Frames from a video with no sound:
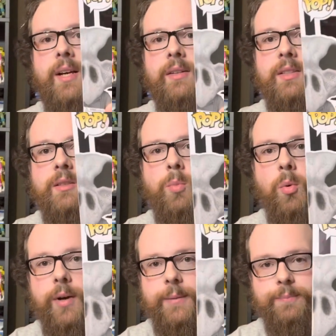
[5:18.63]
at this
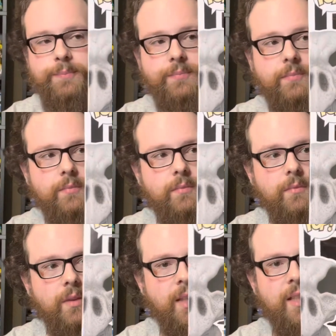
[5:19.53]
point.
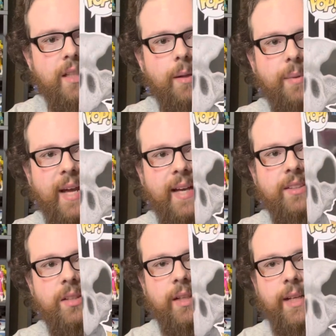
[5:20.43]
Ended up
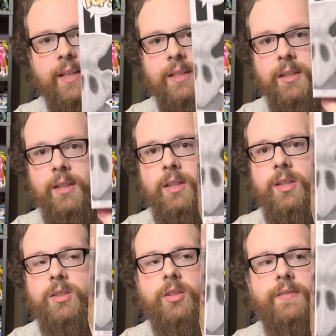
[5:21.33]
canceling it,
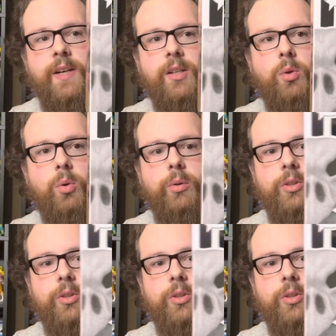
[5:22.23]
so very cool